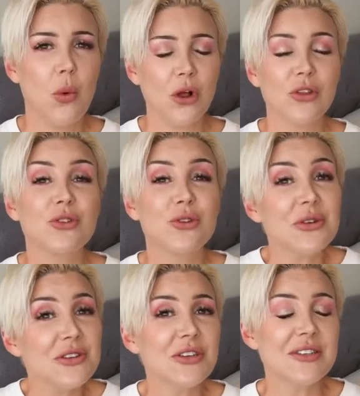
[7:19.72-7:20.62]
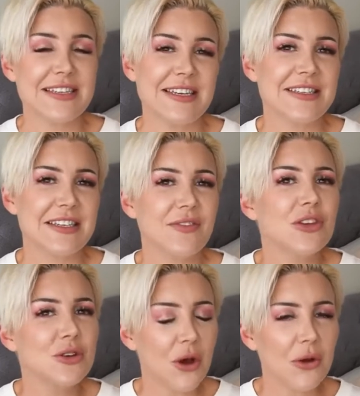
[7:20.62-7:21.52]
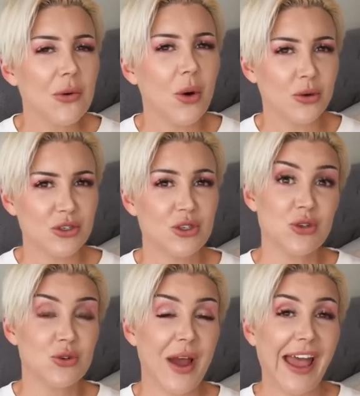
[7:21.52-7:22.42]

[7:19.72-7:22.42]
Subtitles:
Well, the good news is if you go onto